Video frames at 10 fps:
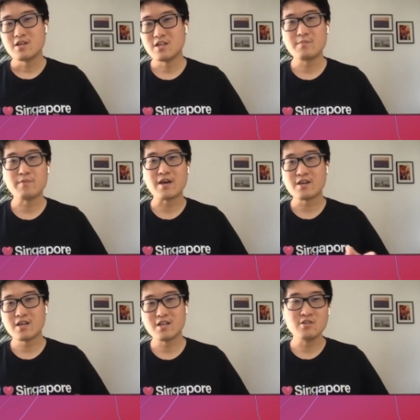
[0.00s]
in APAC,
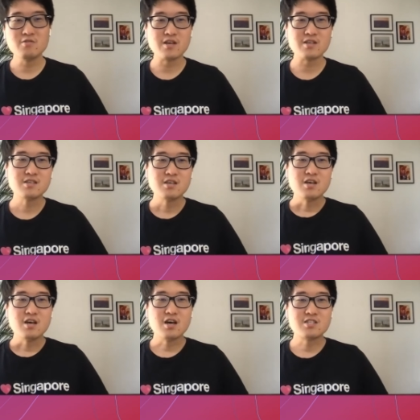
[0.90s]
and in US
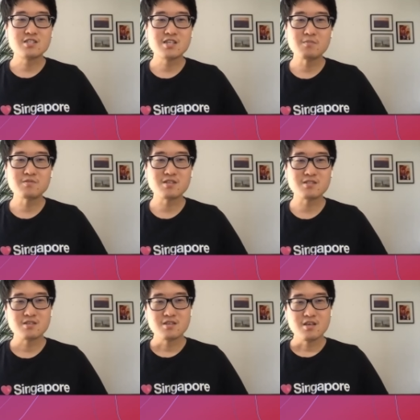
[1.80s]
just helps
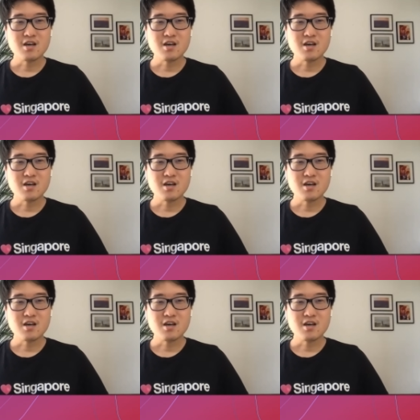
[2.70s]
us